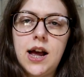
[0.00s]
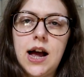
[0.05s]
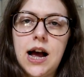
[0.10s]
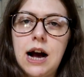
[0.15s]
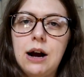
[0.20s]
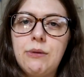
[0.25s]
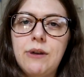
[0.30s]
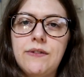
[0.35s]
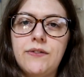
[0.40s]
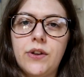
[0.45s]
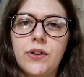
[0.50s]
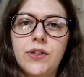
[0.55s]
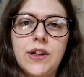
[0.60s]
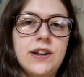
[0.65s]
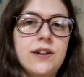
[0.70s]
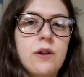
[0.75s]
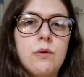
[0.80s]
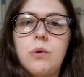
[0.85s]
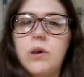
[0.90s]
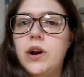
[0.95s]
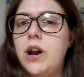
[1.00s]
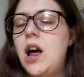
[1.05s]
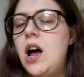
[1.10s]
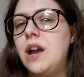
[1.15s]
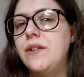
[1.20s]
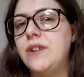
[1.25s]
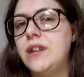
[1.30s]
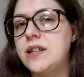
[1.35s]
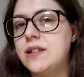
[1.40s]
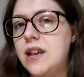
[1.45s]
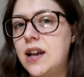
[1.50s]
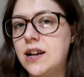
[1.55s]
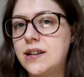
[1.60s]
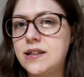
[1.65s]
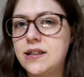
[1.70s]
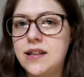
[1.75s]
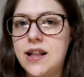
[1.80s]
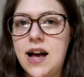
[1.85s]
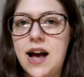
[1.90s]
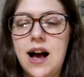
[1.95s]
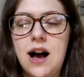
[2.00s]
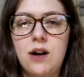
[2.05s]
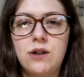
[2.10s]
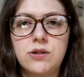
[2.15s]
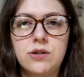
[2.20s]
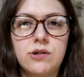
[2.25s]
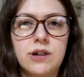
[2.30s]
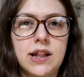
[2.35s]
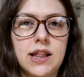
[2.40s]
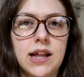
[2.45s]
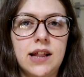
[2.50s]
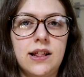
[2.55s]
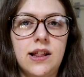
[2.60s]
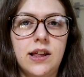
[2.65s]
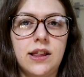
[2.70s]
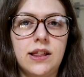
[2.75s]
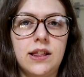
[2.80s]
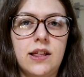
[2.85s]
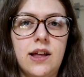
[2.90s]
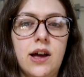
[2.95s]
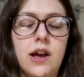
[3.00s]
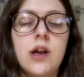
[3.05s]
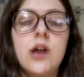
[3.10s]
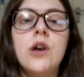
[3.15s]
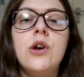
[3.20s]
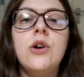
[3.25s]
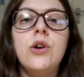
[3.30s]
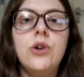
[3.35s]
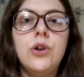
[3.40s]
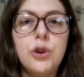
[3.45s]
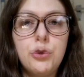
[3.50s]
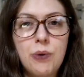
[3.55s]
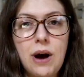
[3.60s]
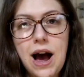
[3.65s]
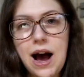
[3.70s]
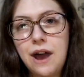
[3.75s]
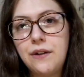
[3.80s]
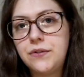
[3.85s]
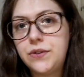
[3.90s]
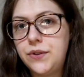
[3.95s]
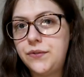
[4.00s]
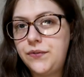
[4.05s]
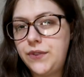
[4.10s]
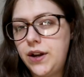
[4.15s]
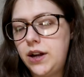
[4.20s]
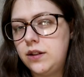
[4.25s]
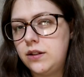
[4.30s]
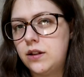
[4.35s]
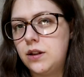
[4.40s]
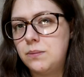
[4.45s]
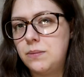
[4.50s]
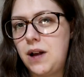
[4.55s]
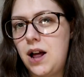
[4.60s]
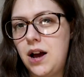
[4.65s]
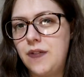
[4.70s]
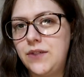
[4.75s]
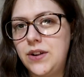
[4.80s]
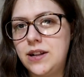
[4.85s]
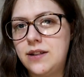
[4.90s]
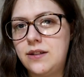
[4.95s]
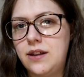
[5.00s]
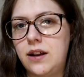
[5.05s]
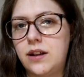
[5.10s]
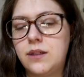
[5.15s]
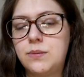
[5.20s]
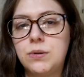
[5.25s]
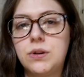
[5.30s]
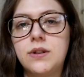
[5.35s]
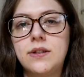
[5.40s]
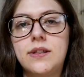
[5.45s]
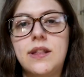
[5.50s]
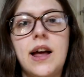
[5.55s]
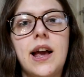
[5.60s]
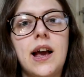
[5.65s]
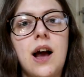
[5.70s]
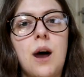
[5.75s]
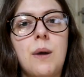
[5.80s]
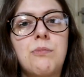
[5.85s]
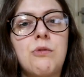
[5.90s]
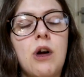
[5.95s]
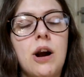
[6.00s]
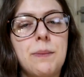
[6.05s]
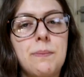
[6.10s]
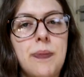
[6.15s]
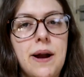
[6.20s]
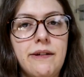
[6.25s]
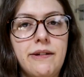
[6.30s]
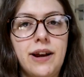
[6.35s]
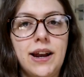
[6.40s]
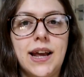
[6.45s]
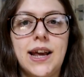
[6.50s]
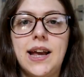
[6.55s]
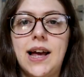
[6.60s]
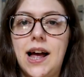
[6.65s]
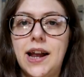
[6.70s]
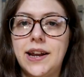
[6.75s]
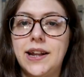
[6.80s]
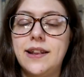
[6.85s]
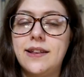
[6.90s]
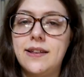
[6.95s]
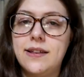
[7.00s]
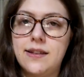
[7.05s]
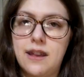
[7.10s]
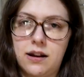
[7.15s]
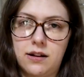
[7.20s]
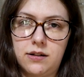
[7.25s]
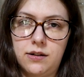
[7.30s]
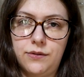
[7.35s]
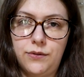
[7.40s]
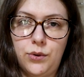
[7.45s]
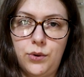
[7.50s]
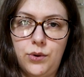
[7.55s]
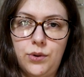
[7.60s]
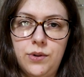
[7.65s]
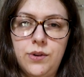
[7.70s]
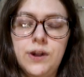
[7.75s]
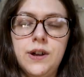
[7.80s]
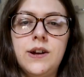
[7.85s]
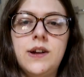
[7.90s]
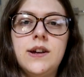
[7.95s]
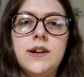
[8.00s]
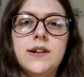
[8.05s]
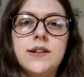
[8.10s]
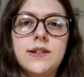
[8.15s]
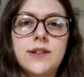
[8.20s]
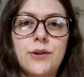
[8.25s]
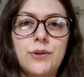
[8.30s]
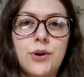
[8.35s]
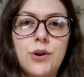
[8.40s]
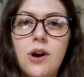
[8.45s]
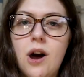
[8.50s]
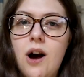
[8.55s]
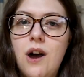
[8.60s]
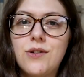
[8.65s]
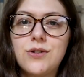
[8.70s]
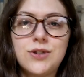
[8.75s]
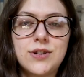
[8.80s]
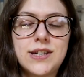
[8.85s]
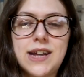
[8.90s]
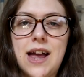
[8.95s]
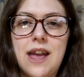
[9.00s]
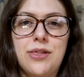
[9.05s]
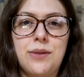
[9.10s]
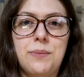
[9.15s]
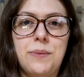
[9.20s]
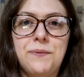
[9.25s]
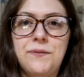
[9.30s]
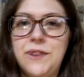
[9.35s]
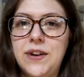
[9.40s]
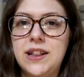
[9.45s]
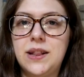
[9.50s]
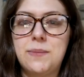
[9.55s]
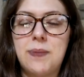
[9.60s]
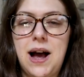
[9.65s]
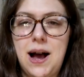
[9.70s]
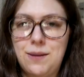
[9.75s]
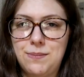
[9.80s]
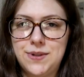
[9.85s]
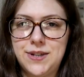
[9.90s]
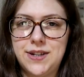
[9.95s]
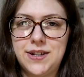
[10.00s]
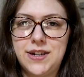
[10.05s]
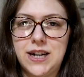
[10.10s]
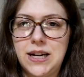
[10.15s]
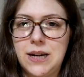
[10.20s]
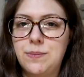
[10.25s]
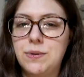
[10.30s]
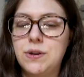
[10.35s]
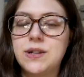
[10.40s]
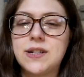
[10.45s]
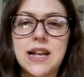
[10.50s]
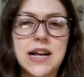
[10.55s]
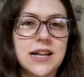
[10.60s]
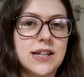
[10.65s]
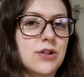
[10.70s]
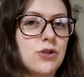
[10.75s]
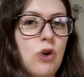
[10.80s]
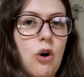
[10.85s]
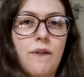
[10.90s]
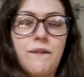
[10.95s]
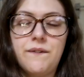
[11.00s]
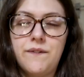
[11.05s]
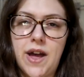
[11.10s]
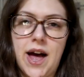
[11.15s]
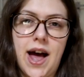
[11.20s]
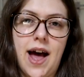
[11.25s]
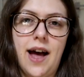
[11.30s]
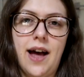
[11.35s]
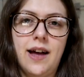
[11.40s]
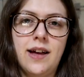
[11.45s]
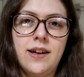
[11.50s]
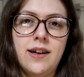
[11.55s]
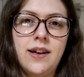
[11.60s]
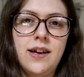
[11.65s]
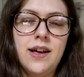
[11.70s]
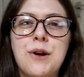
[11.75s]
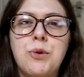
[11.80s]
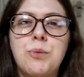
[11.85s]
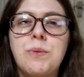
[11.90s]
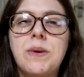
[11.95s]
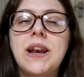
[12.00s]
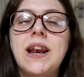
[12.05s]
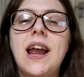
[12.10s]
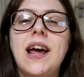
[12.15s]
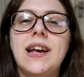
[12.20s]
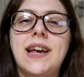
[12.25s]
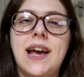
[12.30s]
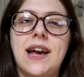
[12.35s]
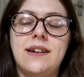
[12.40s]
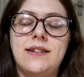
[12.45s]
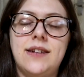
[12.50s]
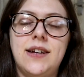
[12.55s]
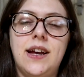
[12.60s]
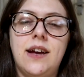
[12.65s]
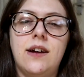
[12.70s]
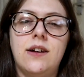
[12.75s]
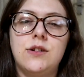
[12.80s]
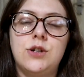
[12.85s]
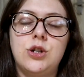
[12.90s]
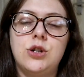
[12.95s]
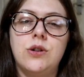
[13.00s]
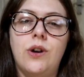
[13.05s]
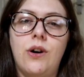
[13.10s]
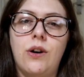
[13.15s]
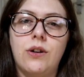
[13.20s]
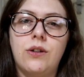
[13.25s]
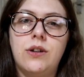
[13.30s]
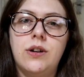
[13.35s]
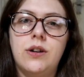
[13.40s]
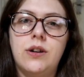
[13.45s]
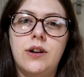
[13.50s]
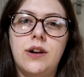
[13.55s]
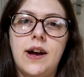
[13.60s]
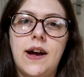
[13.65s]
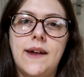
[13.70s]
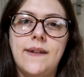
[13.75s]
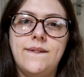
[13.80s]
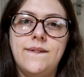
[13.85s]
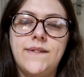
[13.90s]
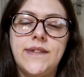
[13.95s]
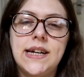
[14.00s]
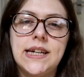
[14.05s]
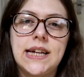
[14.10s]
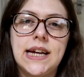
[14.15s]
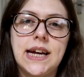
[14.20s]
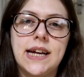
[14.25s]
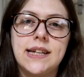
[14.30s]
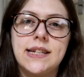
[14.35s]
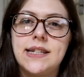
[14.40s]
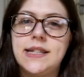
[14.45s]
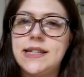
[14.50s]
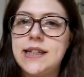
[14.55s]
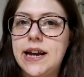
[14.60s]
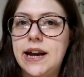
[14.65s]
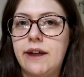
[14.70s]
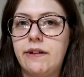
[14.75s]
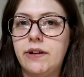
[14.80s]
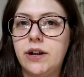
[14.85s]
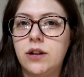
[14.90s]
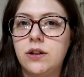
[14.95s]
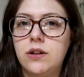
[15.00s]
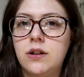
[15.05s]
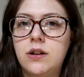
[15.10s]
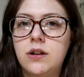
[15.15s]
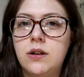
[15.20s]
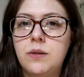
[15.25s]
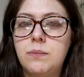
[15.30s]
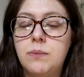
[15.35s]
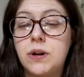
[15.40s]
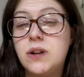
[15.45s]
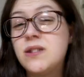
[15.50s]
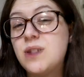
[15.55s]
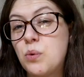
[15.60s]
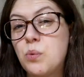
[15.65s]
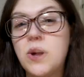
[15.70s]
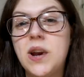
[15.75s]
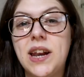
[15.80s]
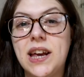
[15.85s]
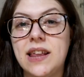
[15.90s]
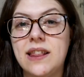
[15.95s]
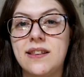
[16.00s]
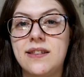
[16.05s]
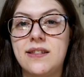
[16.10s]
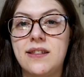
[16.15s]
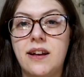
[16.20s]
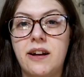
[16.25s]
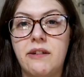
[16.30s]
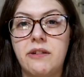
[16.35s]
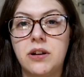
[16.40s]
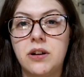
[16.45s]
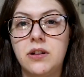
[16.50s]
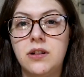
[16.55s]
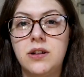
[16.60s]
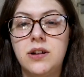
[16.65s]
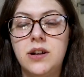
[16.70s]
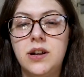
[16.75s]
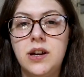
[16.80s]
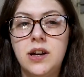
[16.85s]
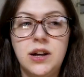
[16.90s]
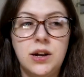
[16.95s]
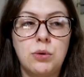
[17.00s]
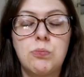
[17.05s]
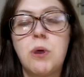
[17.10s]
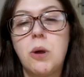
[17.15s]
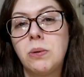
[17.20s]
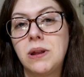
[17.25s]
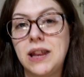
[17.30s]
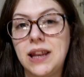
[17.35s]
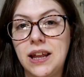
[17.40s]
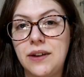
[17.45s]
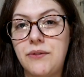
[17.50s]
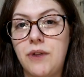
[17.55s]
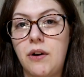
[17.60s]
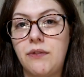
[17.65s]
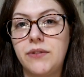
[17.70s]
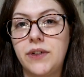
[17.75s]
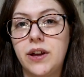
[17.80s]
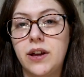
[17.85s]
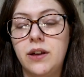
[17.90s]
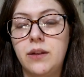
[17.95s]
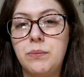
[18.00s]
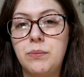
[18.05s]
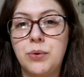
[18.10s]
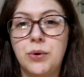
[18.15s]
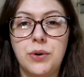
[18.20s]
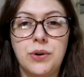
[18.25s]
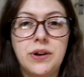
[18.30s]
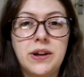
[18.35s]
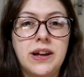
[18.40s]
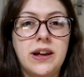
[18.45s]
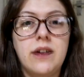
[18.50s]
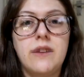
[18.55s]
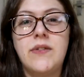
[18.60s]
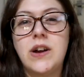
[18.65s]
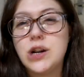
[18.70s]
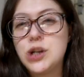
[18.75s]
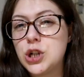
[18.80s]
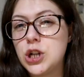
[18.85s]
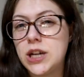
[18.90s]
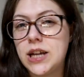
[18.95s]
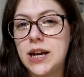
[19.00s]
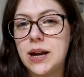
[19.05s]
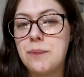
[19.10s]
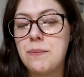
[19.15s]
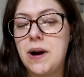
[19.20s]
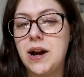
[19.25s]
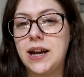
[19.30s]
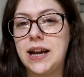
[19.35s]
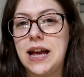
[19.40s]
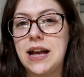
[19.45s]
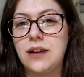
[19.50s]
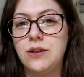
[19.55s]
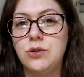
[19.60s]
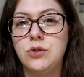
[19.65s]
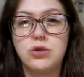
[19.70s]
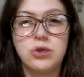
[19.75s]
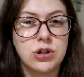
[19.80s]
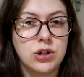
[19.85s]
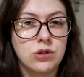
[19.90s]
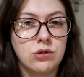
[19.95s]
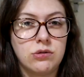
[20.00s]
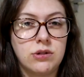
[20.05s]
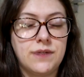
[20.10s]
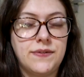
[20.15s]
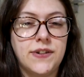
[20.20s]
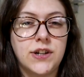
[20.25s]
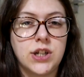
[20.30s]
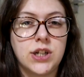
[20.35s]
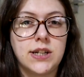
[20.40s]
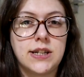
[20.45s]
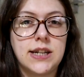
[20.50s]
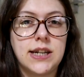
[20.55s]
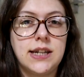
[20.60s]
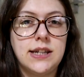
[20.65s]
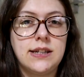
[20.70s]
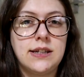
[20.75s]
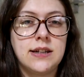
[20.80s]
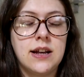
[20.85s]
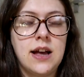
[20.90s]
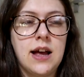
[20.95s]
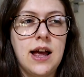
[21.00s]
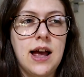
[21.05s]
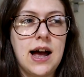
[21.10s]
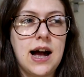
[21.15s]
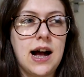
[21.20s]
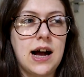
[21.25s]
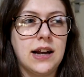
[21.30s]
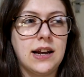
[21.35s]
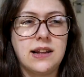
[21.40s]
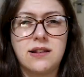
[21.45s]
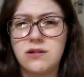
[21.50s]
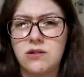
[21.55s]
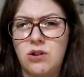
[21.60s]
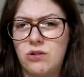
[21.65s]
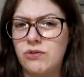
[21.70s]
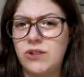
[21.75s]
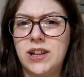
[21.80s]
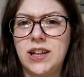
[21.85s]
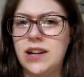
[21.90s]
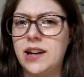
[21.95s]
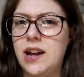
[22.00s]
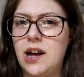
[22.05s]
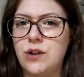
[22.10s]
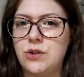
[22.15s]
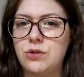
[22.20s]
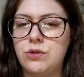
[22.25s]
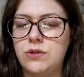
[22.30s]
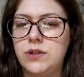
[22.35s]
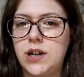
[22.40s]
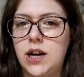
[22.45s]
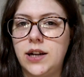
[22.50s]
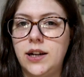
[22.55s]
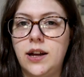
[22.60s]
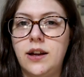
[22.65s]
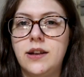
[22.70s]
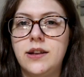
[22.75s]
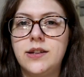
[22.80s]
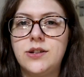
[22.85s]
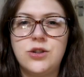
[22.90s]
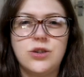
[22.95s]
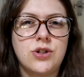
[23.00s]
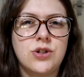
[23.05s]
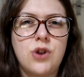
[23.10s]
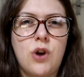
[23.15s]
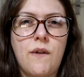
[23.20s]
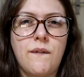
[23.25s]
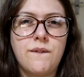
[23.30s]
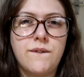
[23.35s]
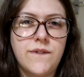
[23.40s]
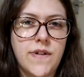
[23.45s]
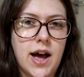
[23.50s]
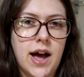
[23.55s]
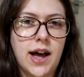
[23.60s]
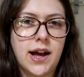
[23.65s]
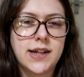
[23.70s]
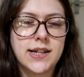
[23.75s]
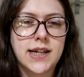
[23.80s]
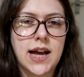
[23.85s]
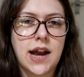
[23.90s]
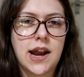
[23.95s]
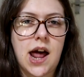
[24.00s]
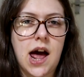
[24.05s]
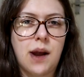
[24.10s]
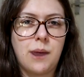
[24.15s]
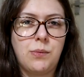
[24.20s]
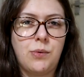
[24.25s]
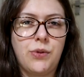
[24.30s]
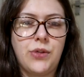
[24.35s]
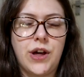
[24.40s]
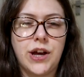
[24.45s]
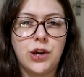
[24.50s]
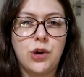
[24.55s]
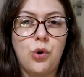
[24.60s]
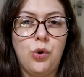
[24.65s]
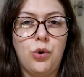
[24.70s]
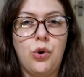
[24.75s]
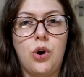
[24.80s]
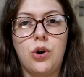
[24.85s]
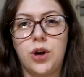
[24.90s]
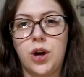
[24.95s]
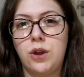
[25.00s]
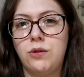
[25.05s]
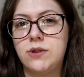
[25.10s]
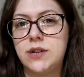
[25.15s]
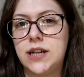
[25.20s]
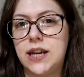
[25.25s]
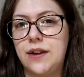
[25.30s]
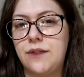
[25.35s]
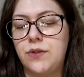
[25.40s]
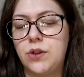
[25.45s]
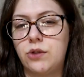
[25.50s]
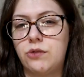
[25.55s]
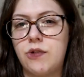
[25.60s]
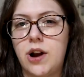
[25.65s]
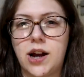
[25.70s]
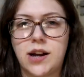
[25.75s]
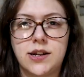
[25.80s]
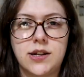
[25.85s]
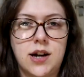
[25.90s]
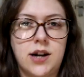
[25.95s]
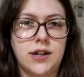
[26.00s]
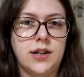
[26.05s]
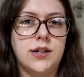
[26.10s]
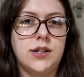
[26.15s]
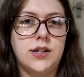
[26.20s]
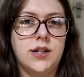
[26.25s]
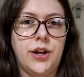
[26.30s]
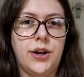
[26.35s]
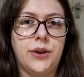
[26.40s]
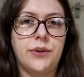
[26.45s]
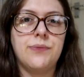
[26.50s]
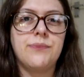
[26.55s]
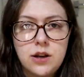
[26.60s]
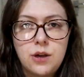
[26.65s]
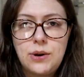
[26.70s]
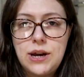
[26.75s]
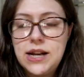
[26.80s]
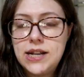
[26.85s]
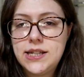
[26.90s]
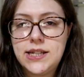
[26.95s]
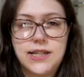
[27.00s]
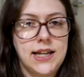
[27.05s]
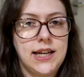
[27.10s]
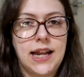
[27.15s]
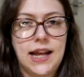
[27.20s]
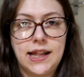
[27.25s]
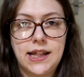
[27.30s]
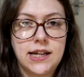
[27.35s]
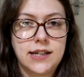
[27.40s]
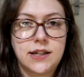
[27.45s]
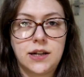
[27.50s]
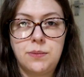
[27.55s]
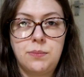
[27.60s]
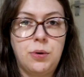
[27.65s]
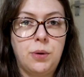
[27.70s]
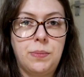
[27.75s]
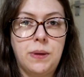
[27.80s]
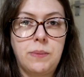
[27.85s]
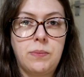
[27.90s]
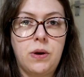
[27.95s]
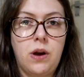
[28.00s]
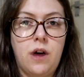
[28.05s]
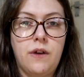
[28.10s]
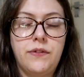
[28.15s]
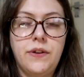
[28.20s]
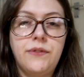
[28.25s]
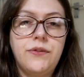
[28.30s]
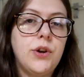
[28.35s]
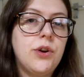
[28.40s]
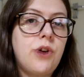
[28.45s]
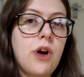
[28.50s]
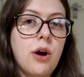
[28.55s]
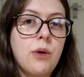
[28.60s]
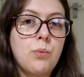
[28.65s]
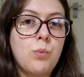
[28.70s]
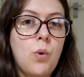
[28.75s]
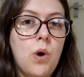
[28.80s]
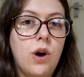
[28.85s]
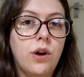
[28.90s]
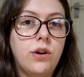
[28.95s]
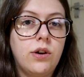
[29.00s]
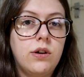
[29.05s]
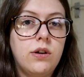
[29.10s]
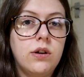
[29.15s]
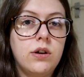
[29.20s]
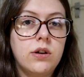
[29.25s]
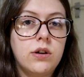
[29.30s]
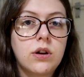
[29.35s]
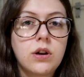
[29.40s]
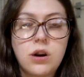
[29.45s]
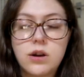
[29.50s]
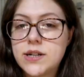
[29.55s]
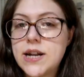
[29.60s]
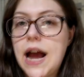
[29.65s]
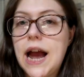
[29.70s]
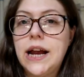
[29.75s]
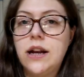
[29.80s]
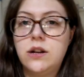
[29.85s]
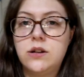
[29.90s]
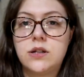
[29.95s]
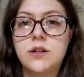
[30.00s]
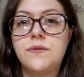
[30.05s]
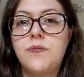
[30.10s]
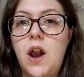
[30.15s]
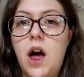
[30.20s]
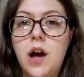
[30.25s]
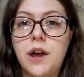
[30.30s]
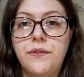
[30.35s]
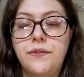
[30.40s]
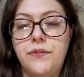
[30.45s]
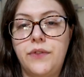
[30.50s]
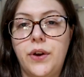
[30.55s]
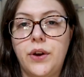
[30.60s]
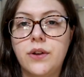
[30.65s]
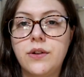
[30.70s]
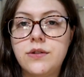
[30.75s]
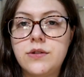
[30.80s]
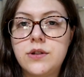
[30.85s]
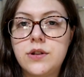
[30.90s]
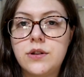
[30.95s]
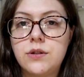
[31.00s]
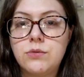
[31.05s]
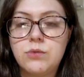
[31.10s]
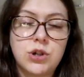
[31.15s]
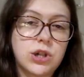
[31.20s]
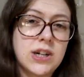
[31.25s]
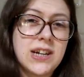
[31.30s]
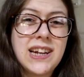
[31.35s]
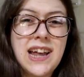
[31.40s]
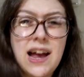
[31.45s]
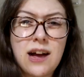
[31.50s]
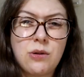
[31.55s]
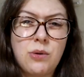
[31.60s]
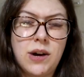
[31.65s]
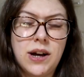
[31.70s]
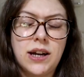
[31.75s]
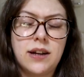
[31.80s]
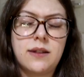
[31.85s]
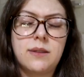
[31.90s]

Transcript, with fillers: However, they don't want live insects in their house or anything like that. You have to feed them live insects because they are primarily an insectivore. So you can't just get them and feed them a hamster diet because that's not fair. It would be like getting a dog and feeding it cereal because it will eat the cereal and it'll probably live off it but eventually it might get nutritional deficiencies and it's not really a natural diet it's just not fair to get an animal that you're not going to give the correct diet to so instantly that's going to put people off if you don't want containers of live food which can get quite